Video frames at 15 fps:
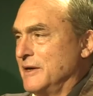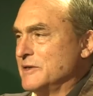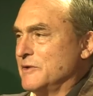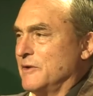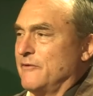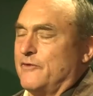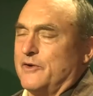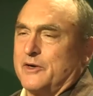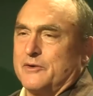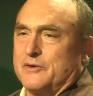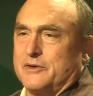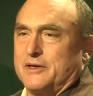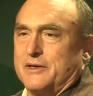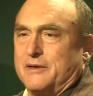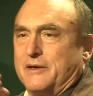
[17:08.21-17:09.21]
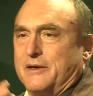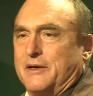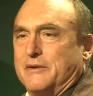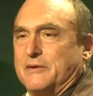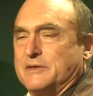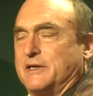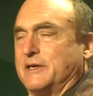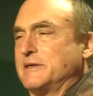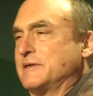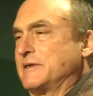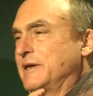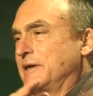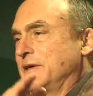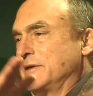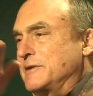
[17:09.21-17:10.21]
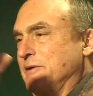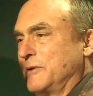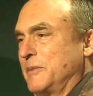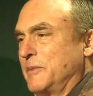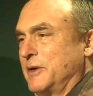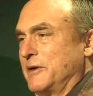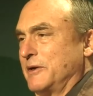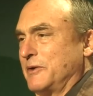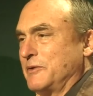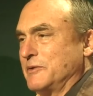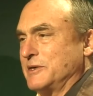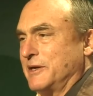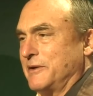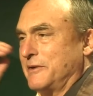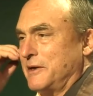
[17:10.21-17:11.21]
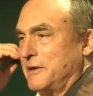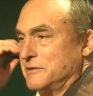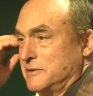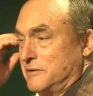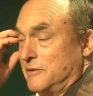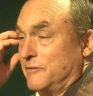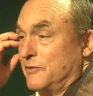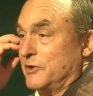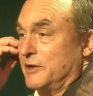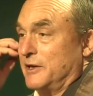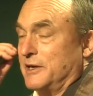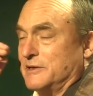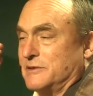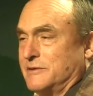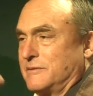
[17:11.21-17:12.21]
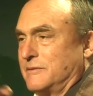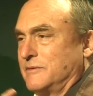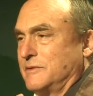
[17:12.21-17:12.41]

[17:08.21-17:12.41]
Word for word: So I figure in the, uh, since then, it's only been another 10,000 over the last